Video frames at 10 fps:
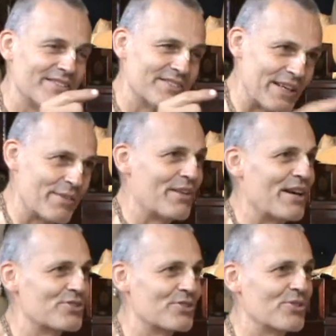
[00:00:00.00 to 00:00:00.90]

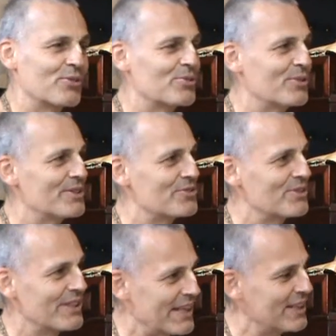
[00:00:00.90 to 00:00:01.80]
10,000 gold coins,
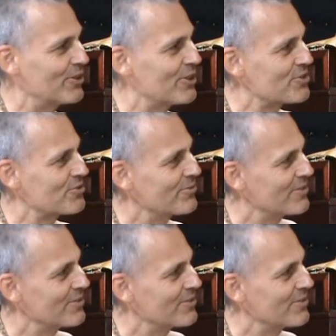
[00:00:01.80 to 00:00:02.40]
again he lost.